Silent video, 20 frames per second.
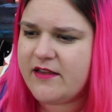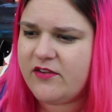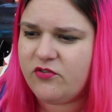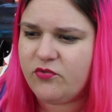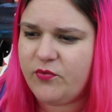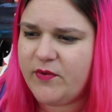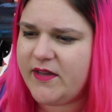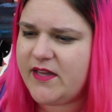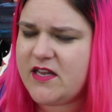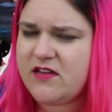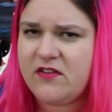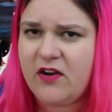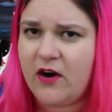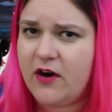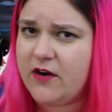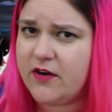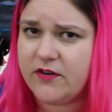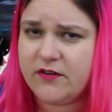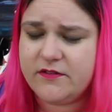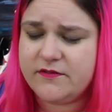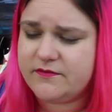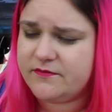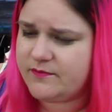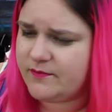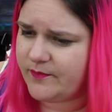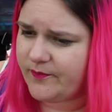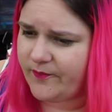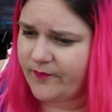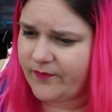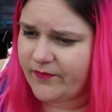it's really tart.
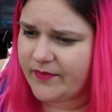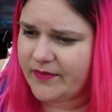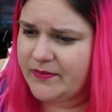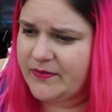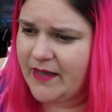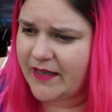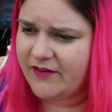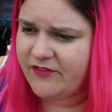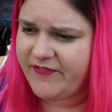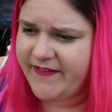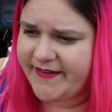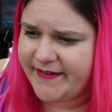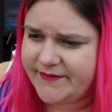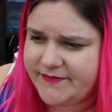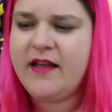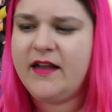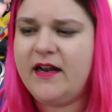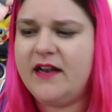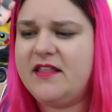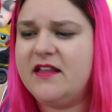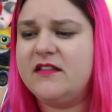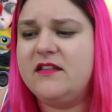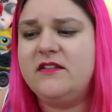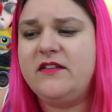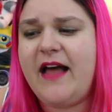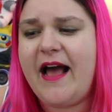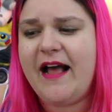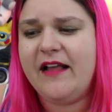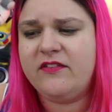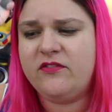I'm not a fan. I think the
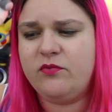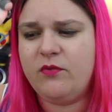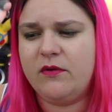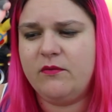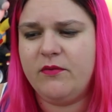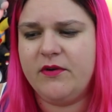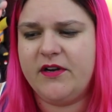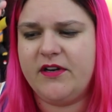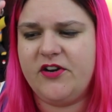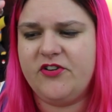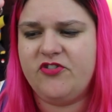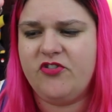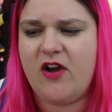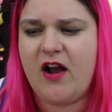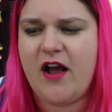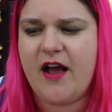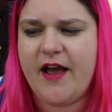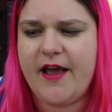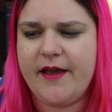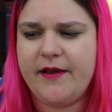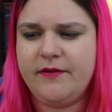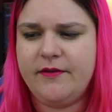last one we're gonna try